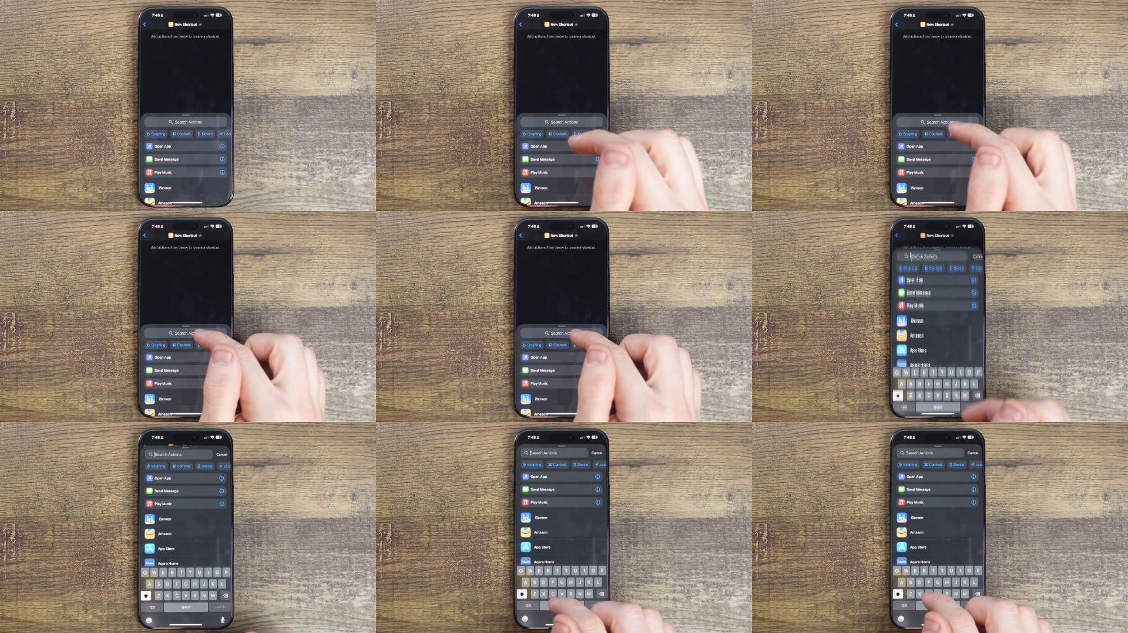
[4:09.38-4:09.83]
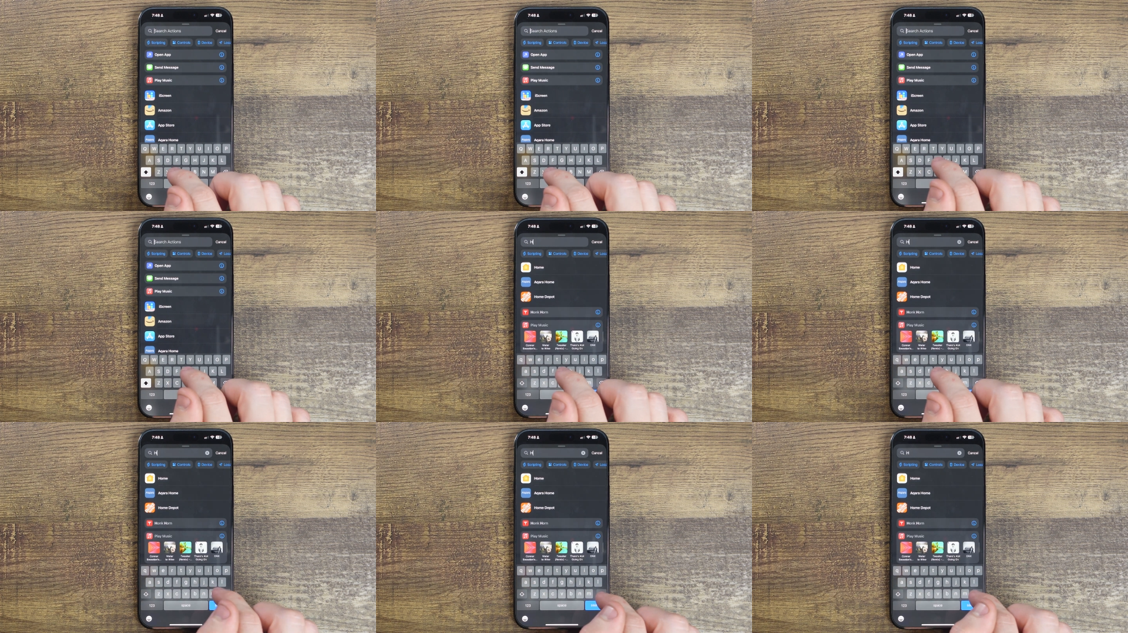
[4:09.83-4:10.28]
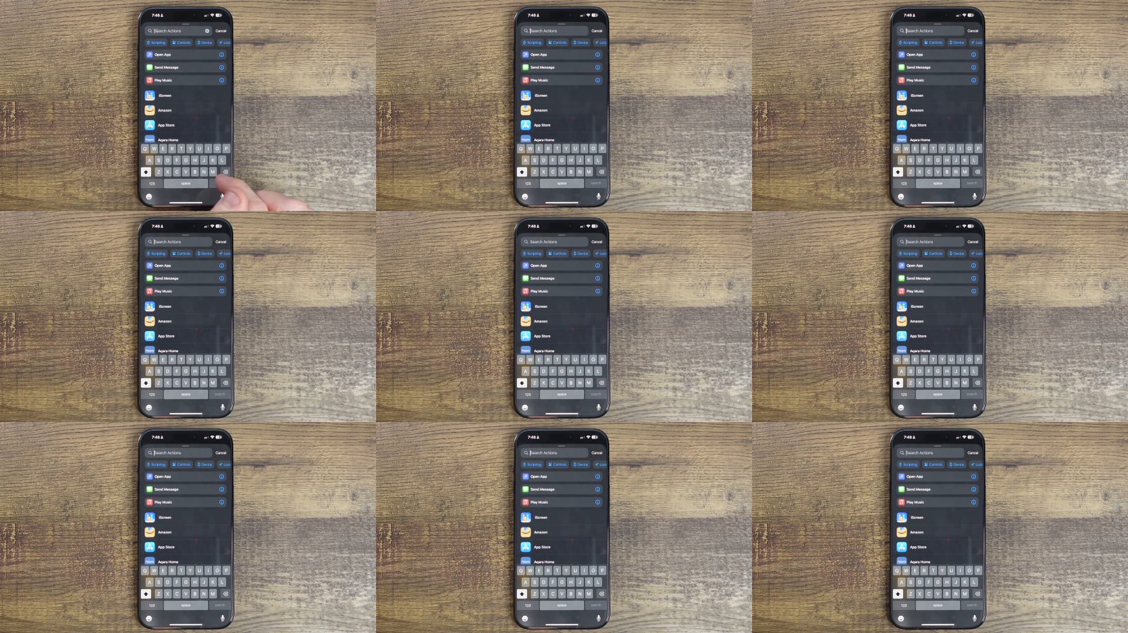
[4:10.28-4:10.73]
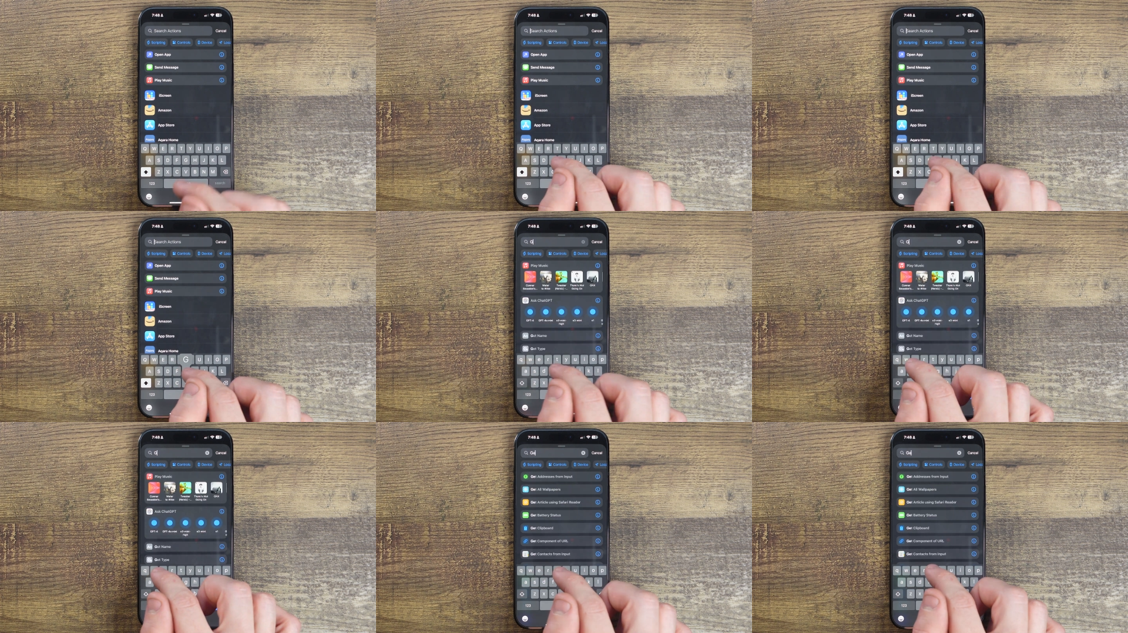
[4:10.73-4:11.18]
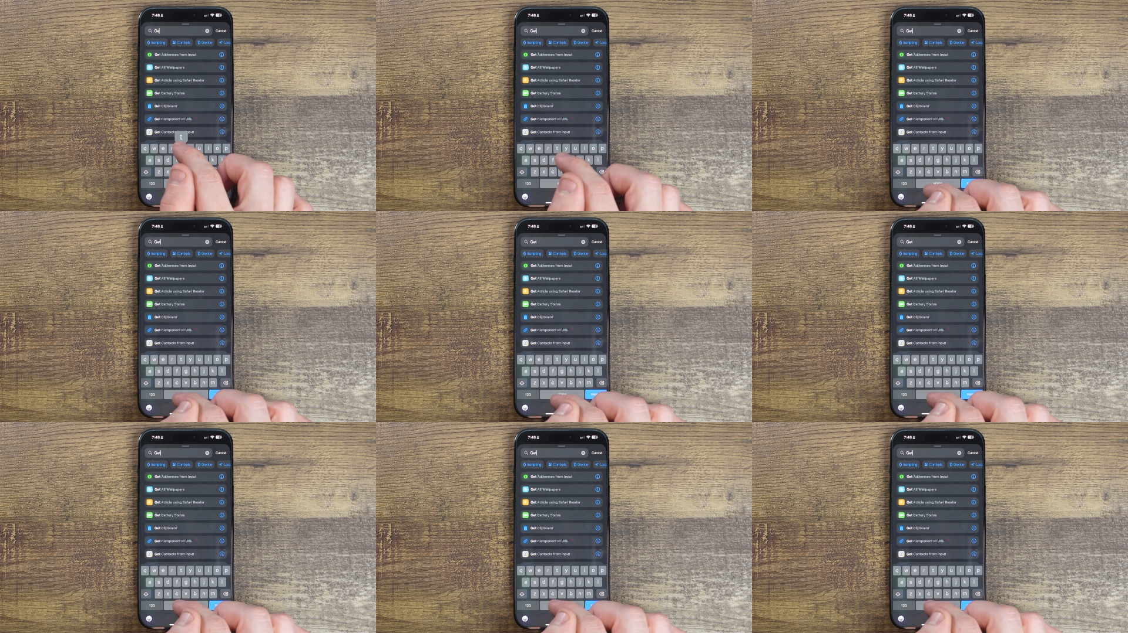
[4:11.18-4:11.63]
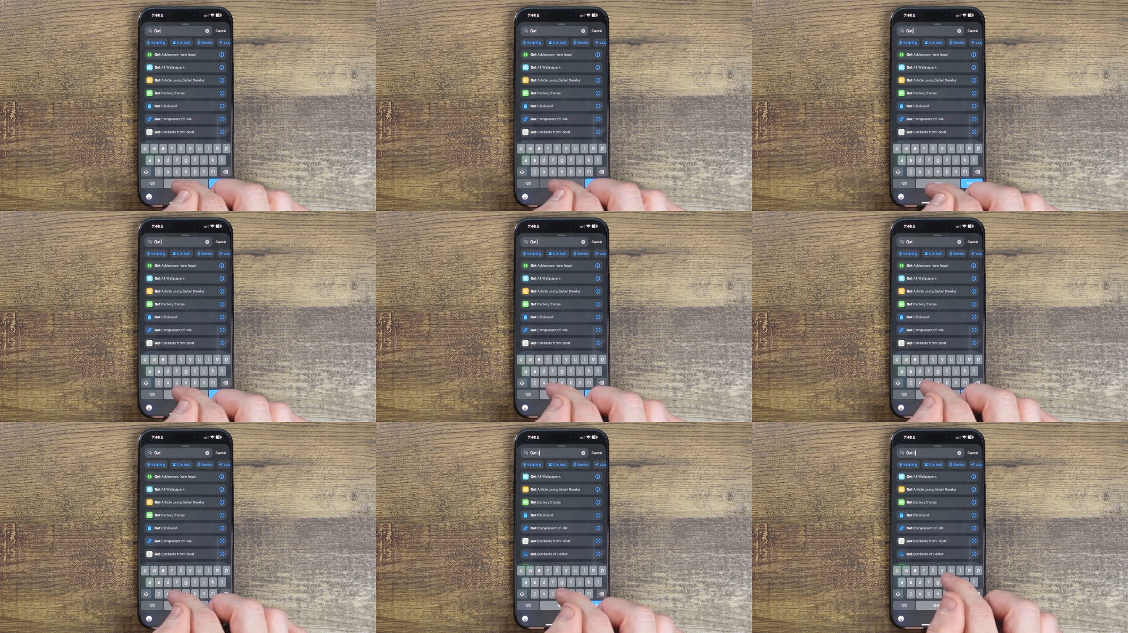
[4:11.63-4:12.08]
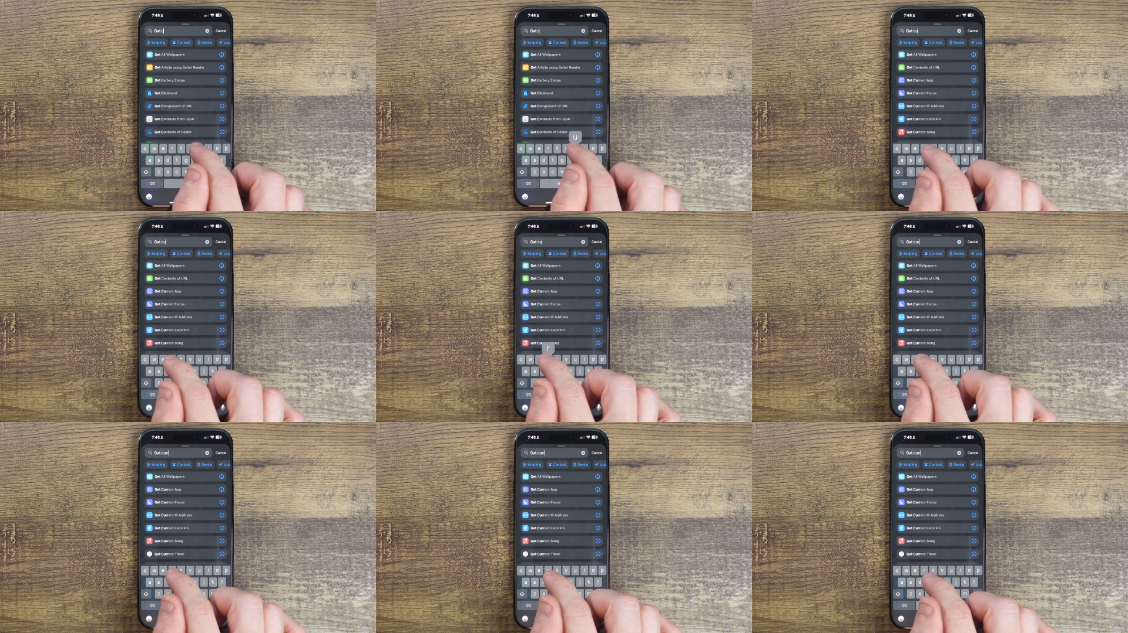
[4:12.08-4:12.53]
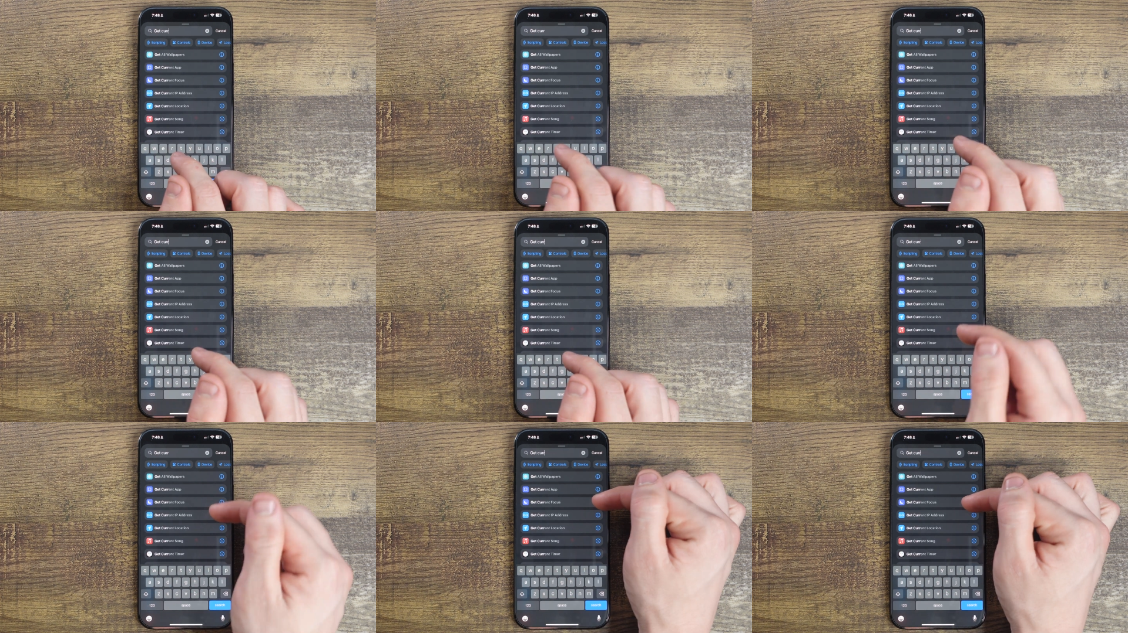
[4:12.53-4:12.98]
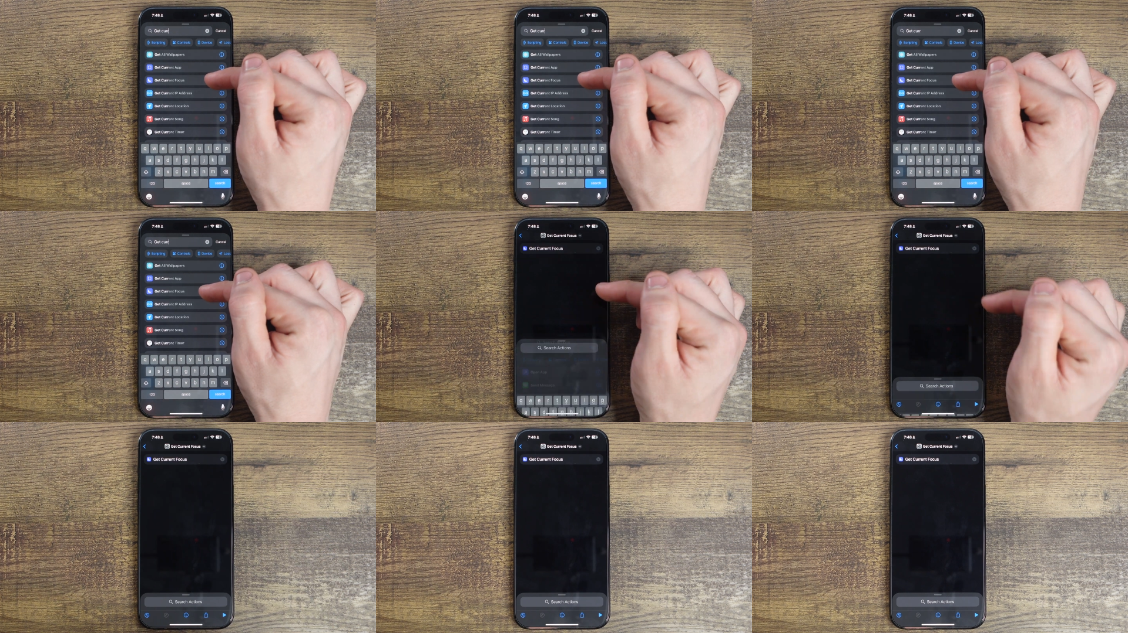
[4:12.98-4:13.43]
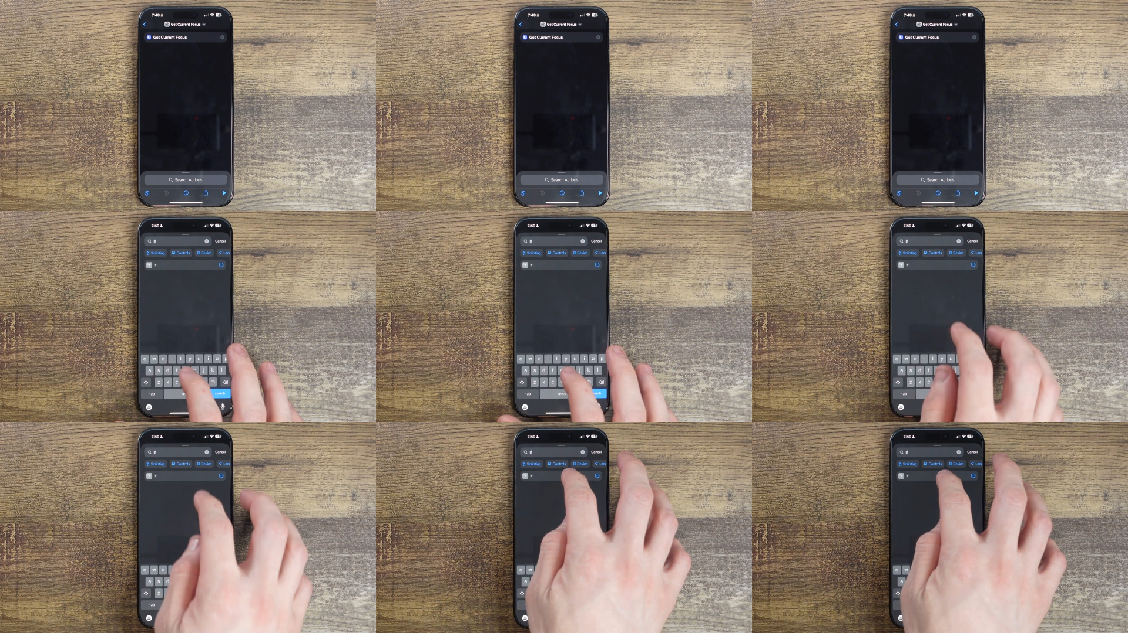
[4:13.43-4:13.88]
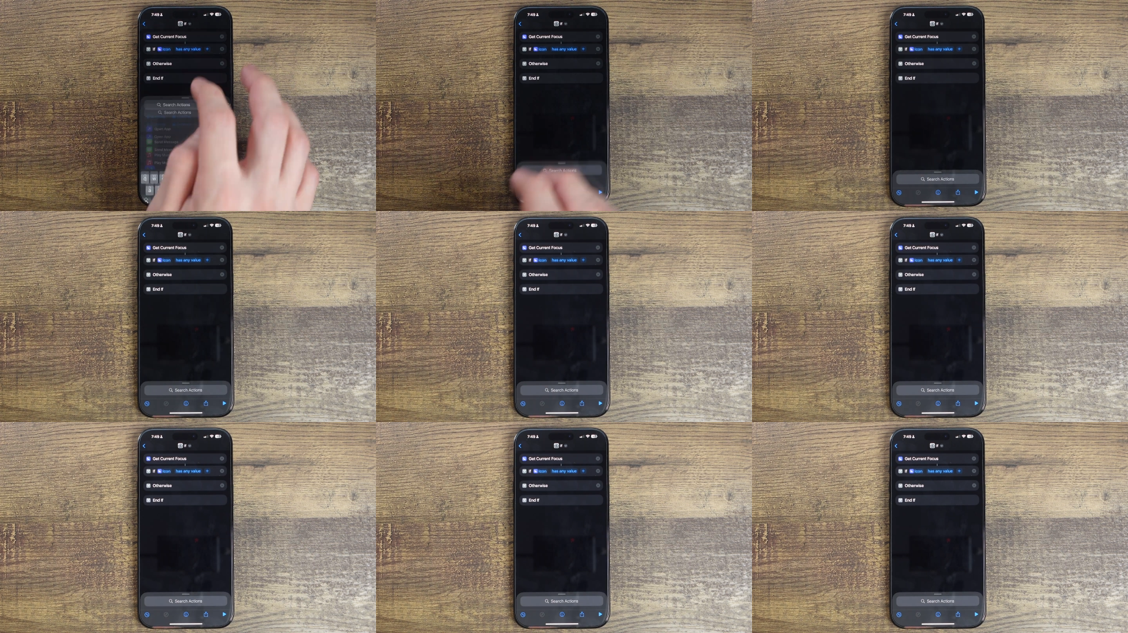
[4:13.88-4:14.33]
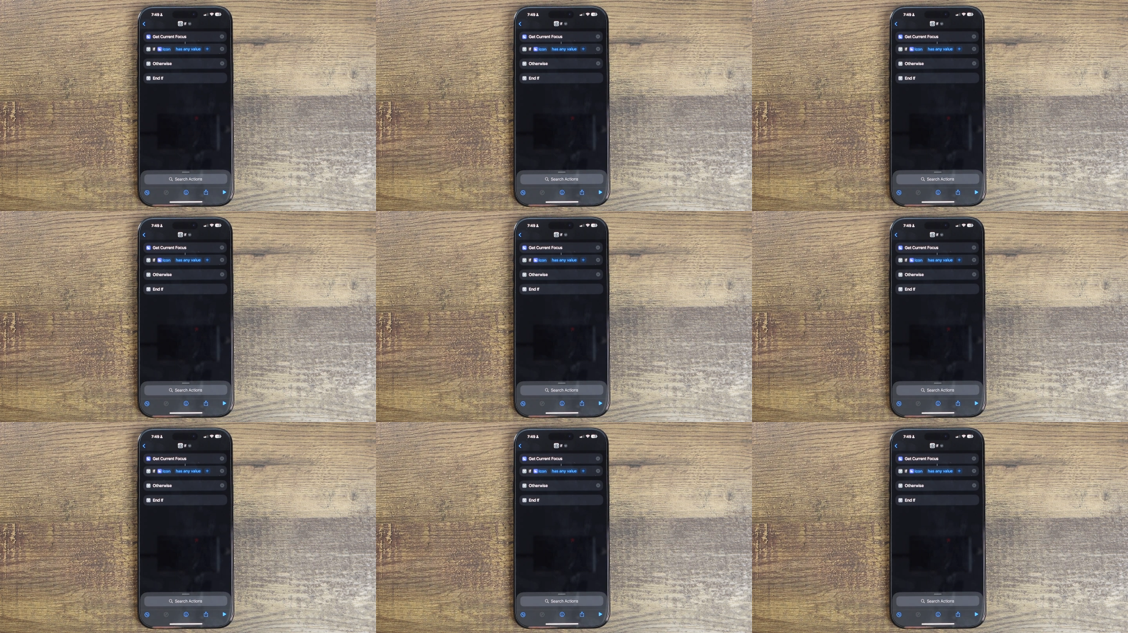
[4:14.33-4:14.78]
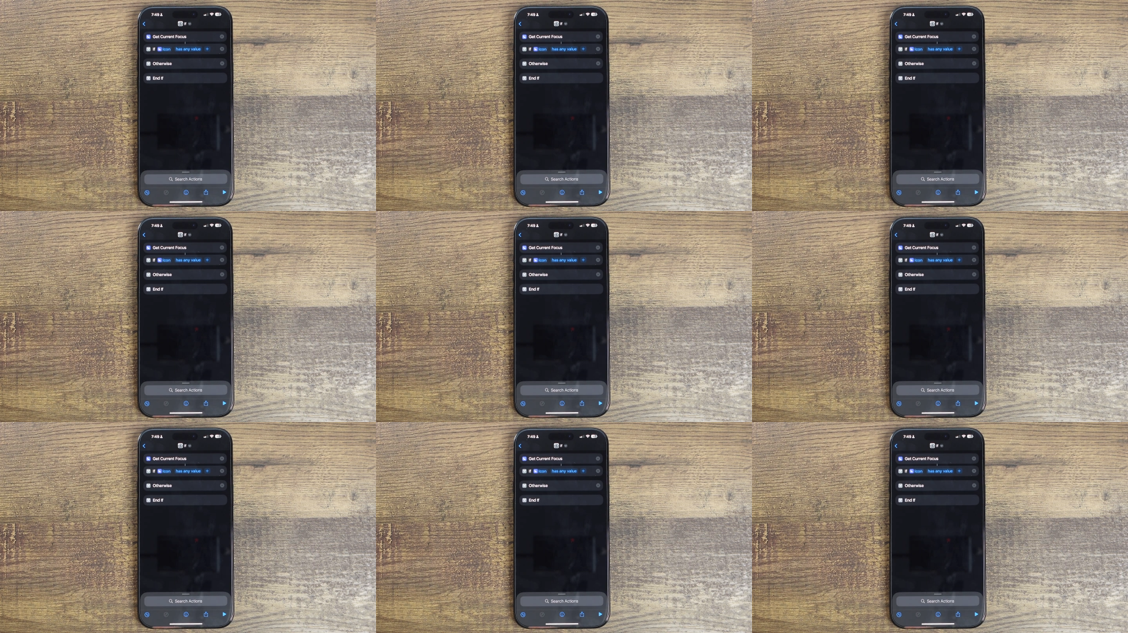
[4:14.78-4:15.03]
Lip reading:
Nobody's mouth can be seen.